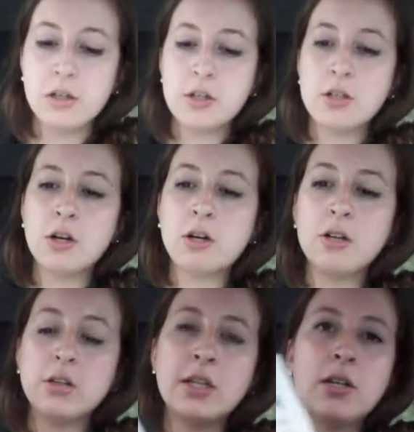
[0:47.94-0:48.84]

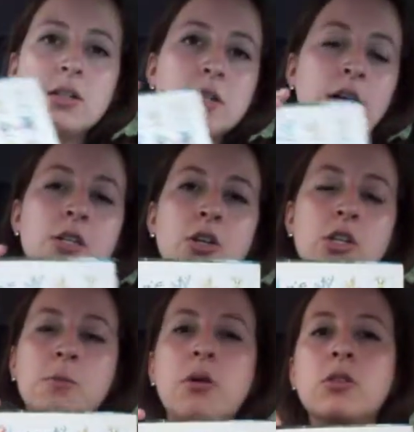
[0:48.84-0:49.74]
circled things as they're
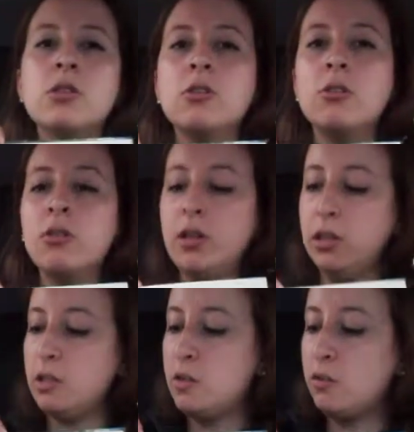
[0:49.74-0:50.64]
supposed to in
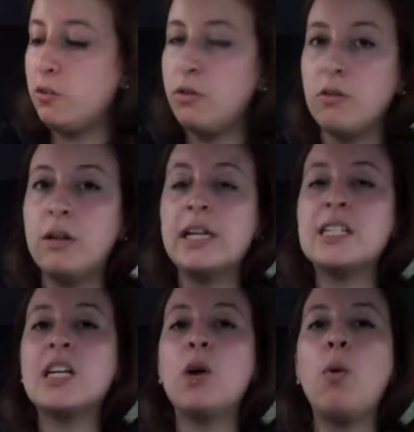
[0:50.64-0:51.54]
these, you know, like it's
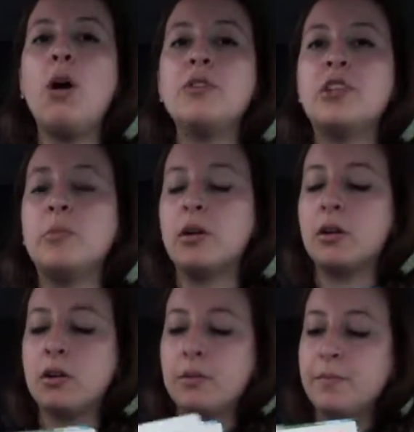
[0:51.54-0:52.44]
like a Waldo book.
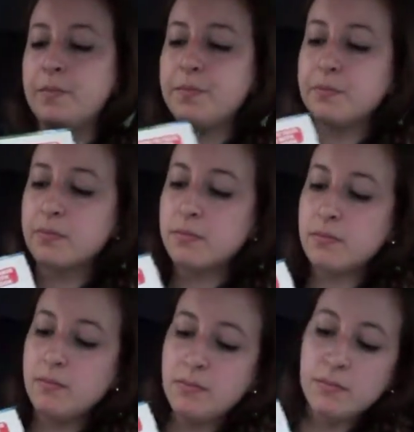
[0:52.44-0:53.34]

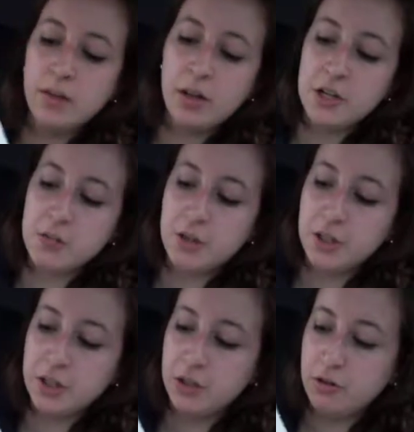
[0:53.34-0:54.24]
It's pretty
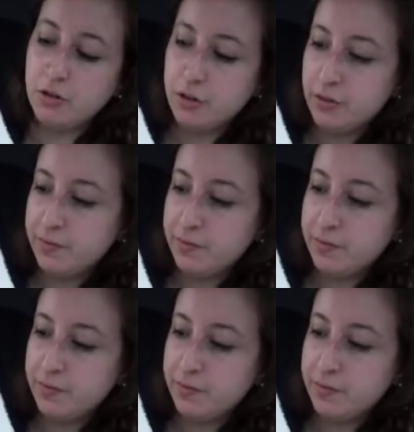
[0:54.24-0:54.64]
cute.